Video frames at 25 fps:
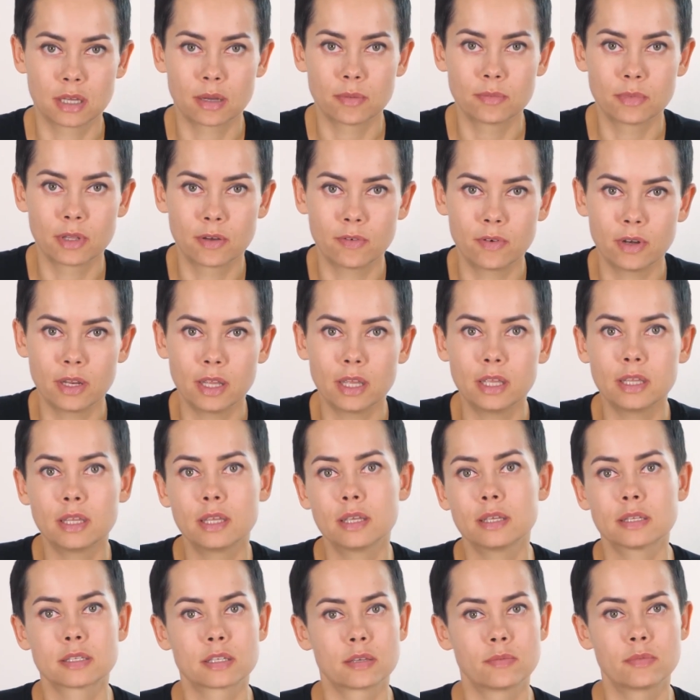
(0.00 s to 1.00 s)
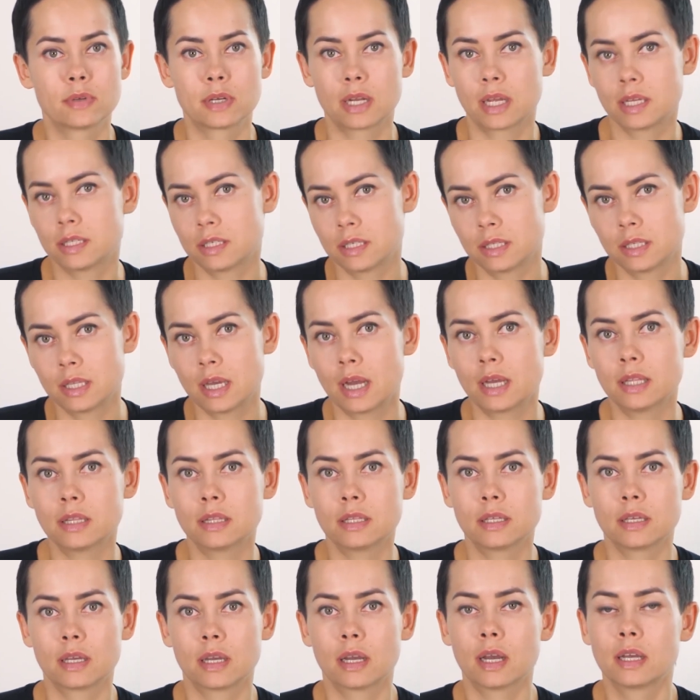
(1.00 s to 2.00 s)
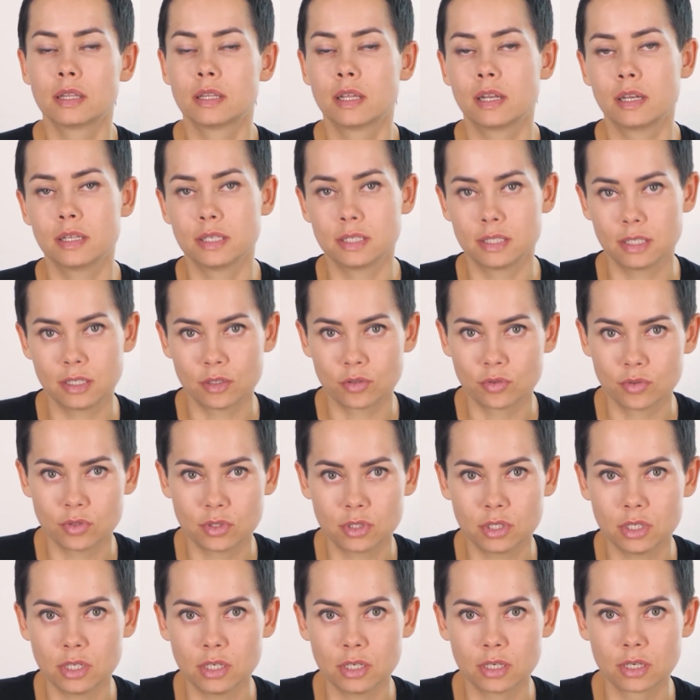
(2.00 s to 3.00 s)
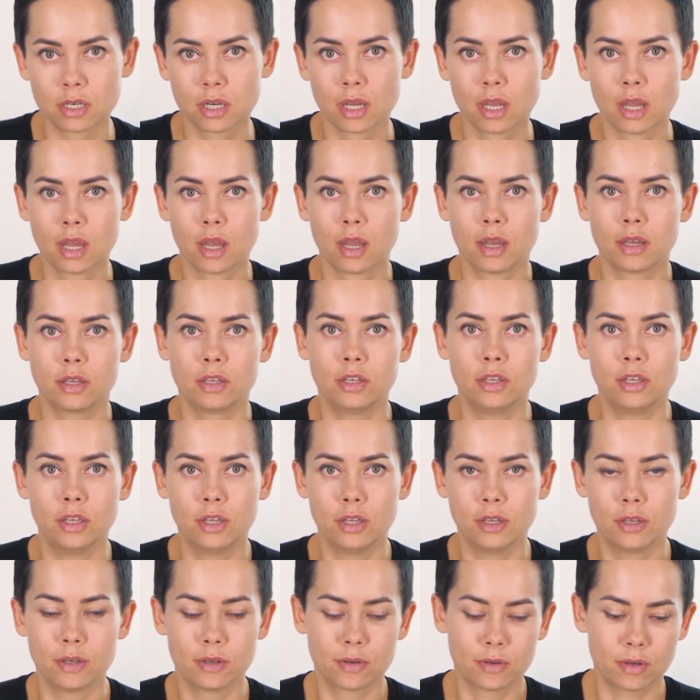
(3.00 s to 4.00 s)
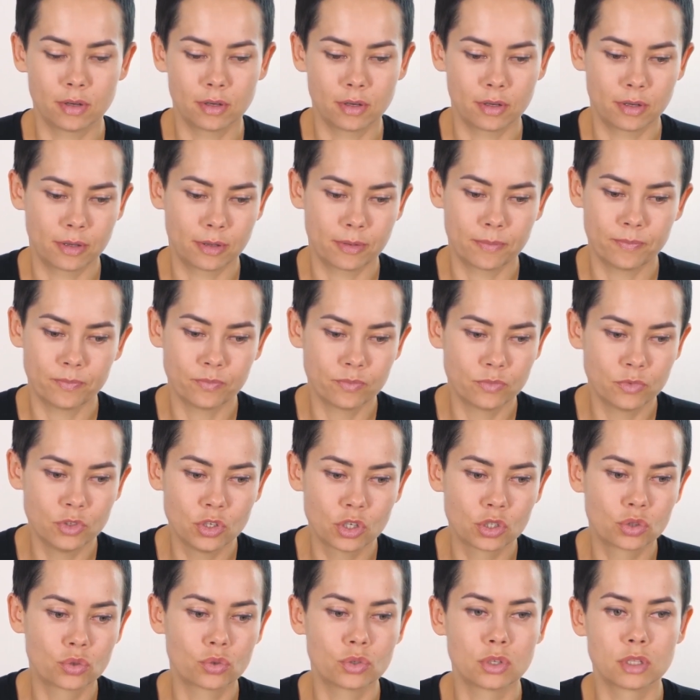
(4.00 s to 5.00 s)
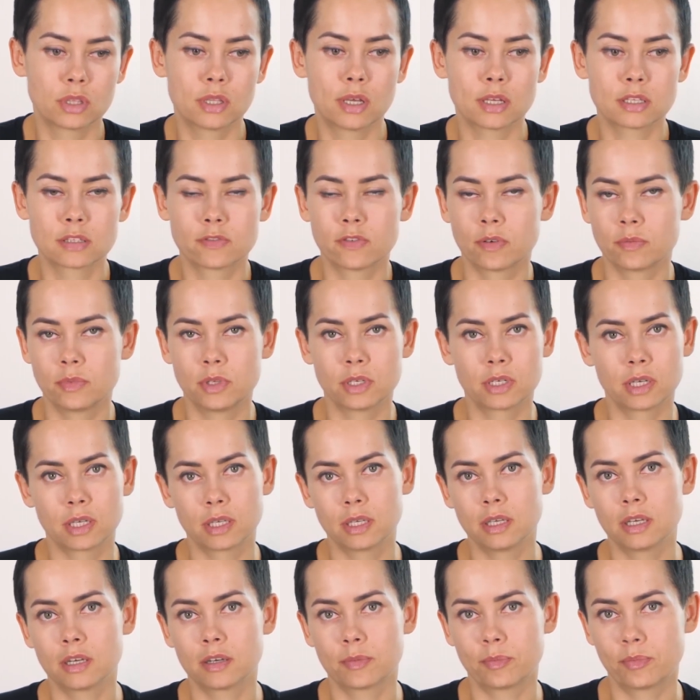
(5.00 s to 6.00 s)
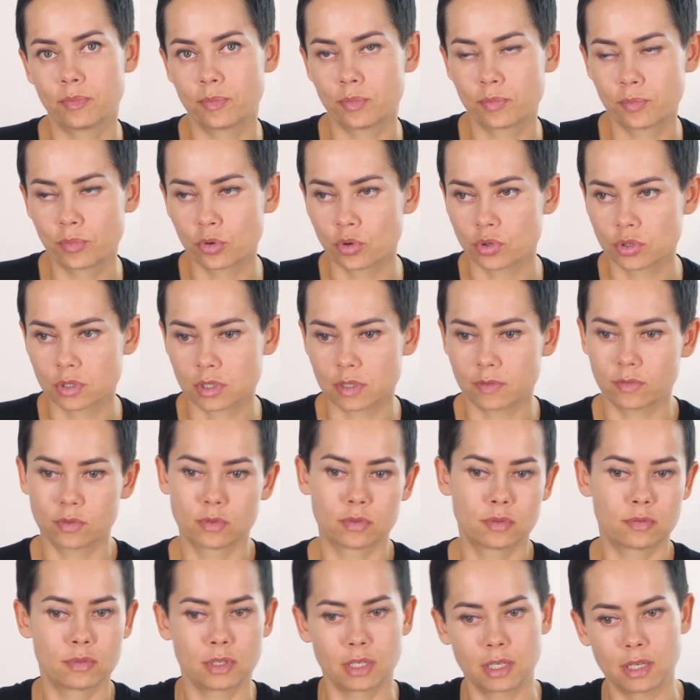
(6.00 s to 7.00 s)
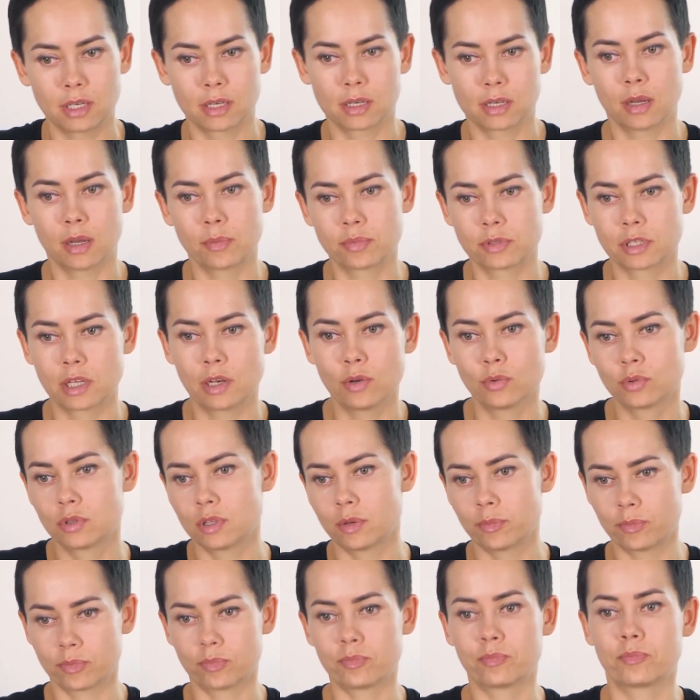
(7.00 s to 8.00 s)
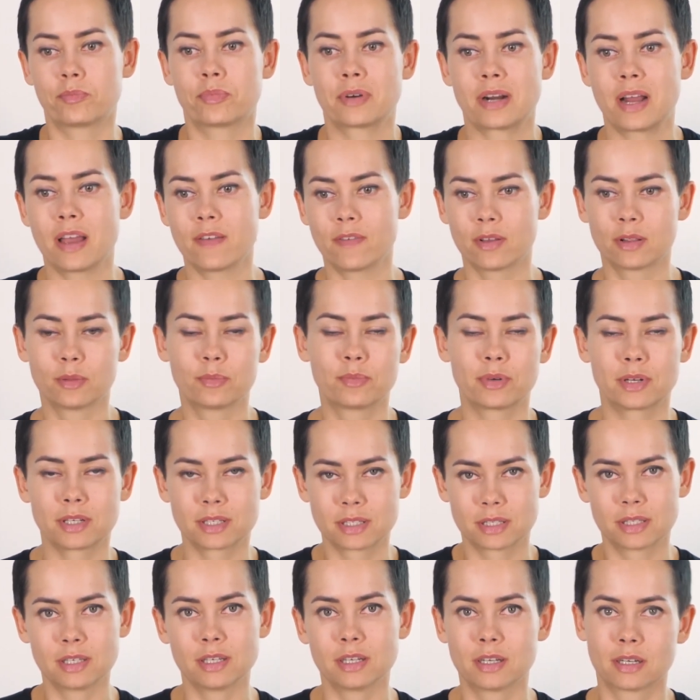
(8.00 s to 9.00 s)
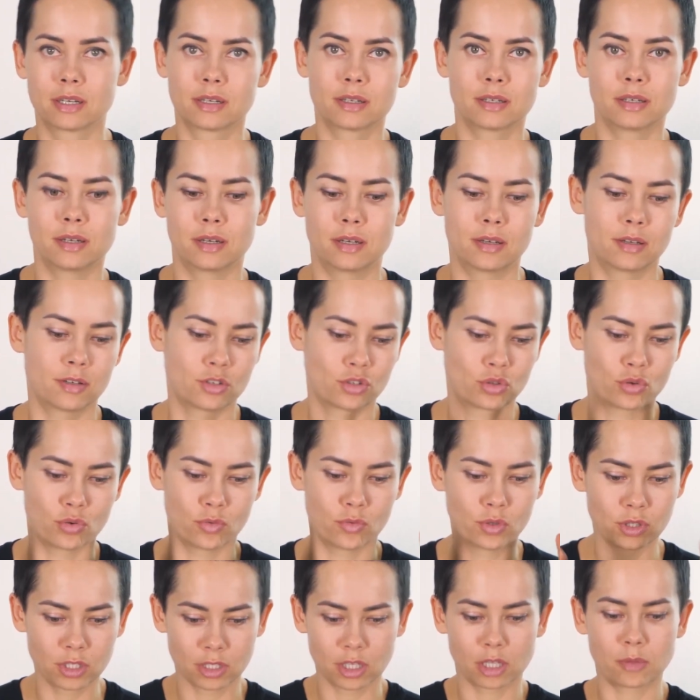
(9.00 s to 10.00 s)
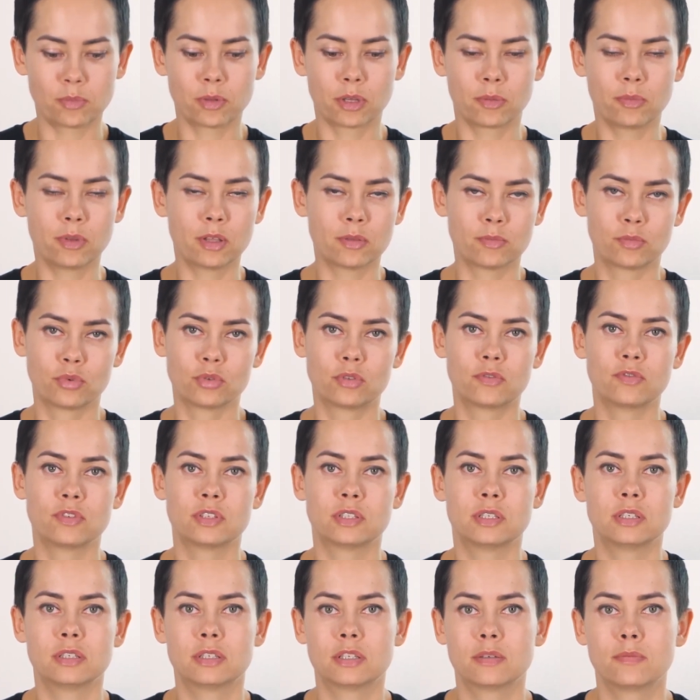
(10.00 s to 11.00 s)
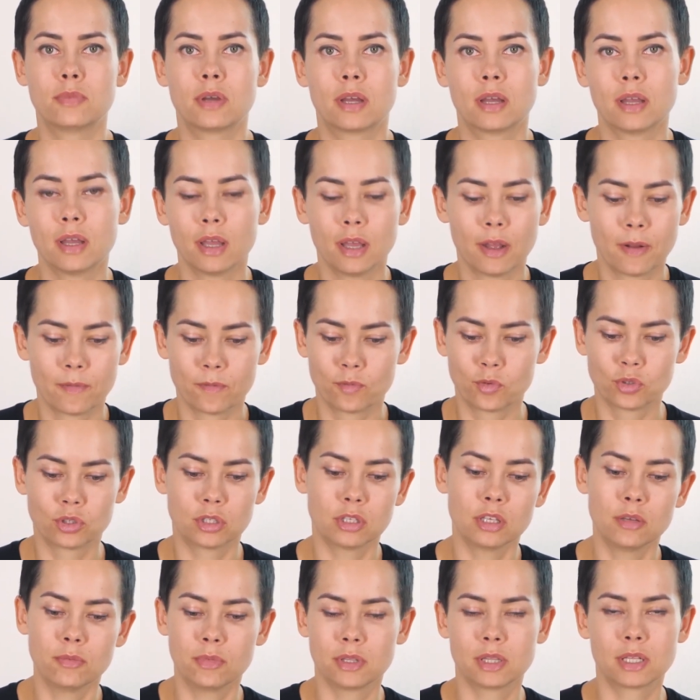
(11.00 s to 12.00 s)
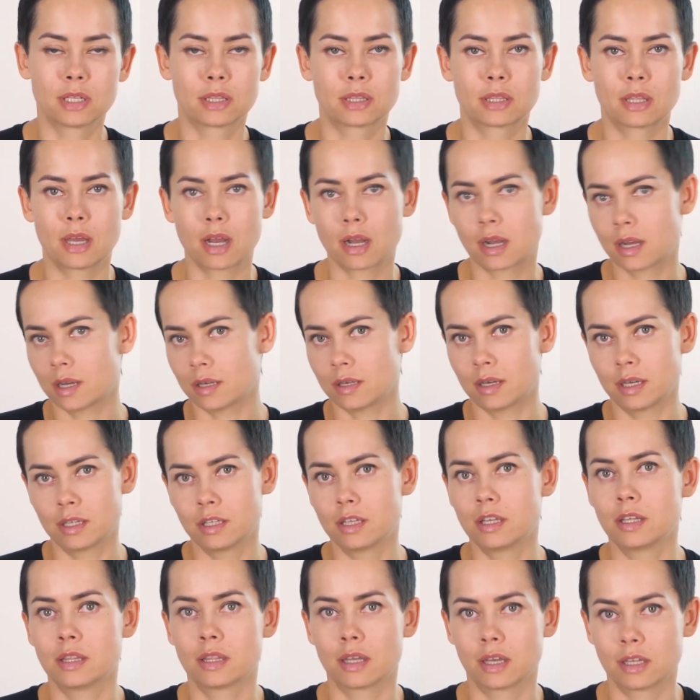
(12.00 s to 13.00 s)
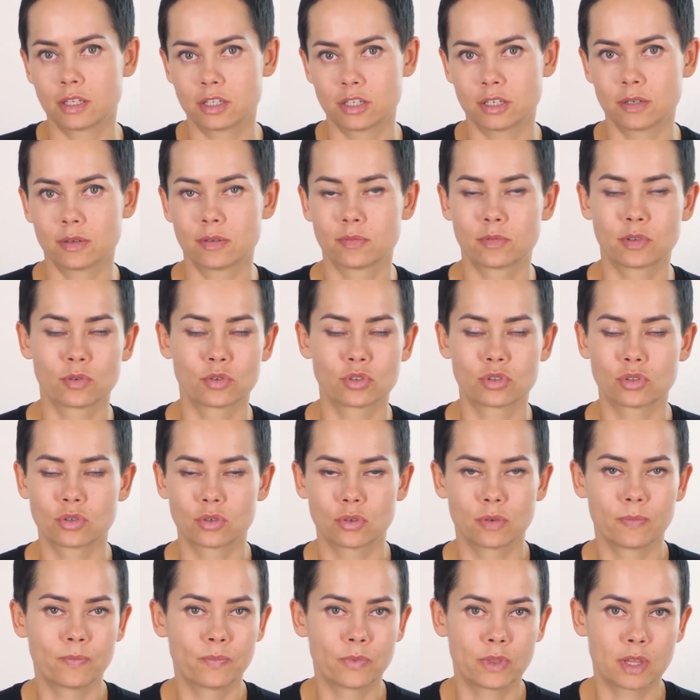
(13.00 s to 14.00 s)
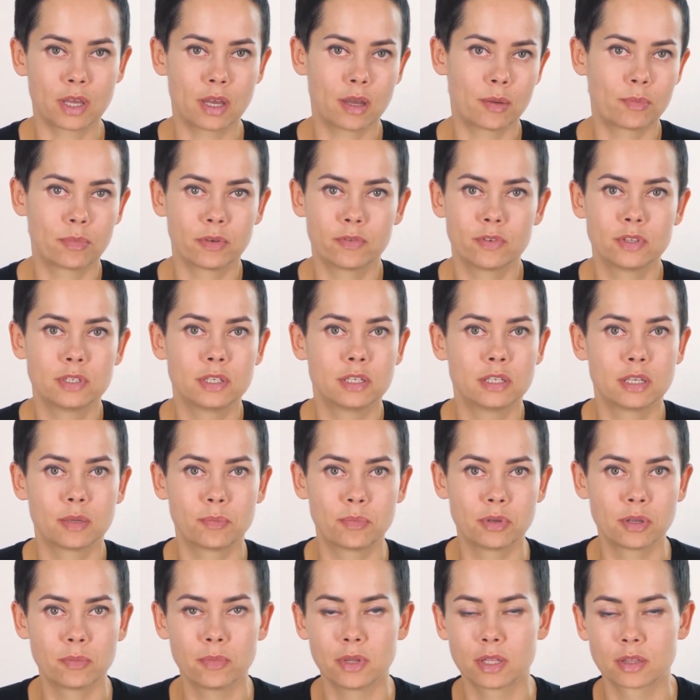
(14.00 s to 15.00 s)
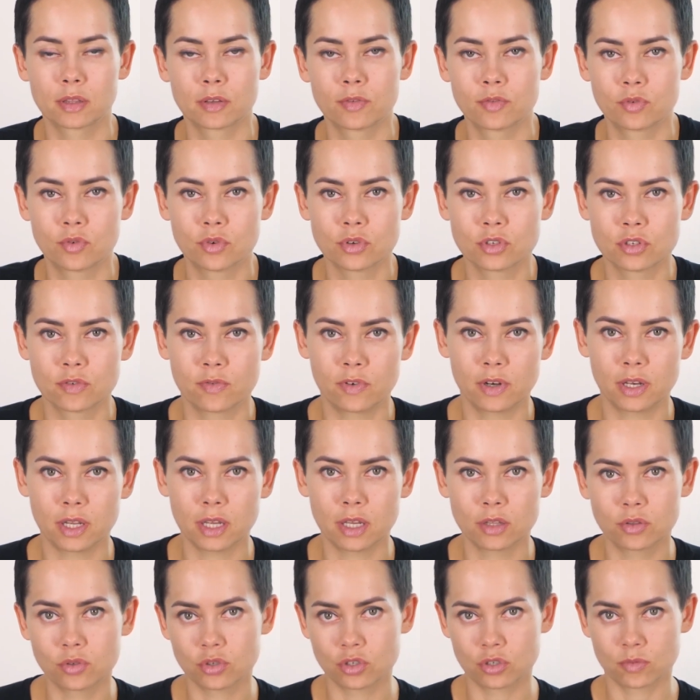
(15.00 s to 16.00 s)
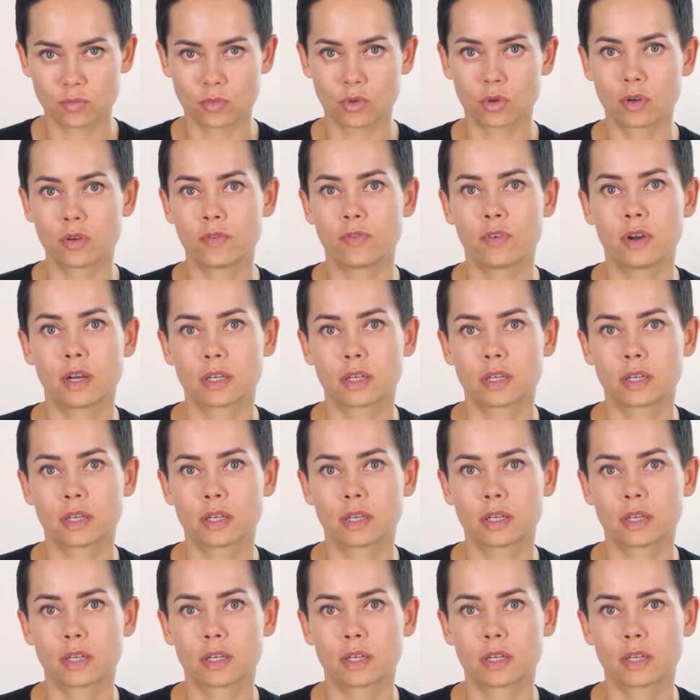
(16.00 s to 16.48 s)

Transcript: Look, update, collect data and analyze it. No one will give you the absolute simple rules that the pigment will behave this way and not otherwise, because pigment's behavior in the skin is by so many factors which influence.